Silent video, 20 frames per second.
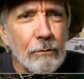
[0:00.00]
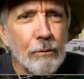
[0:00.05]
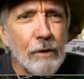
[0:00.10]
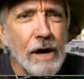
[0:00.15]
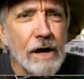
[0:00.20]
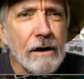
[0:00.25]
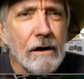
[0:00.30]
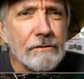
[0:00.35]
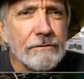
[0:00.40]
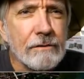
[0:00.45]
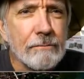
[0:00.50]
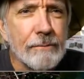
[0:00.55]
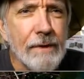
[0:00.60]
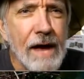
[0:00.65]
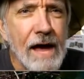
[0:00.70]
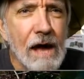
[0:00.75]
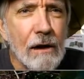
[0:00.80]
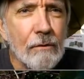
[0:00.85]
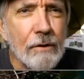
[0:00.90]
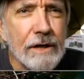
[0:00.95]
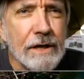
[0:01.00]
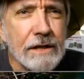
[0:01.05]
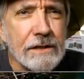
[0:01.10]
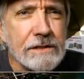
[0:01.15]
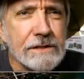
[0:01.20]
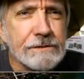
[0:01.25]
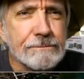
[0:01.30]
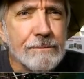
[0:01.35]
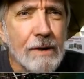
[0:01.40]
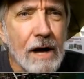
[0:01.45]
right off the bat, we can
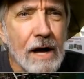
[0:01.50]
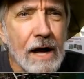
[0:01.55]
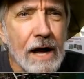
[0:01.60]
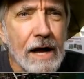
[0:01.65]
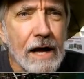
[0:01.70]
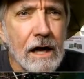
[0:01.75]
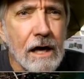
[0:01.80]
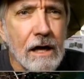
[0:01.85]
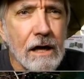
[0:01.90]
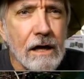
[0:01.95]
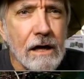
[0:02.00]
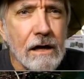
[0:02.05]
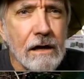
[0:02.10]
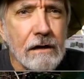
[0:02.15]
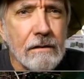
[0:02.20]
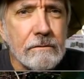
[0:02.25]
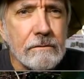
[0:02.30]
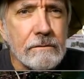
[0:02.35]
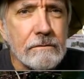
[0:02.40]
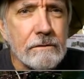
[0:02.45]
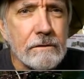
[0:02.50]
spy uh,